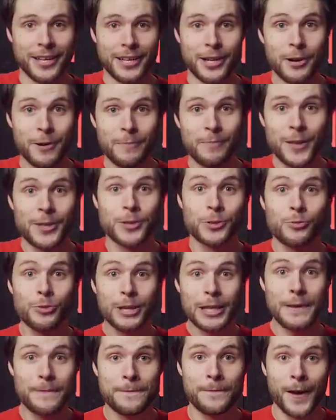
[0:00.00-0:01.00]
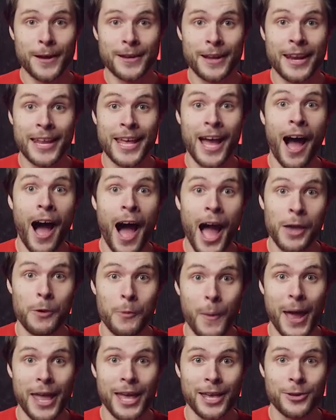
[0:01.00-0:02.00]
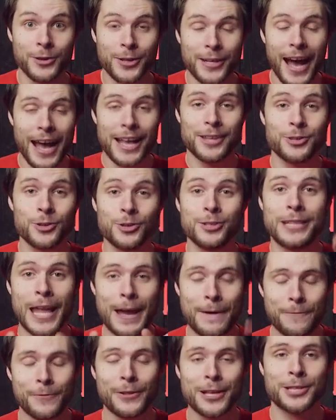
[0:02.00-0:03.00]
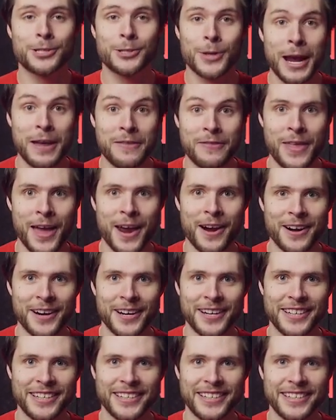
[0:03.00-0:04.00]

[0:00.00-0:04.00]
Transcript: You know, it's really fun on a highway. You guys should definitely try it there.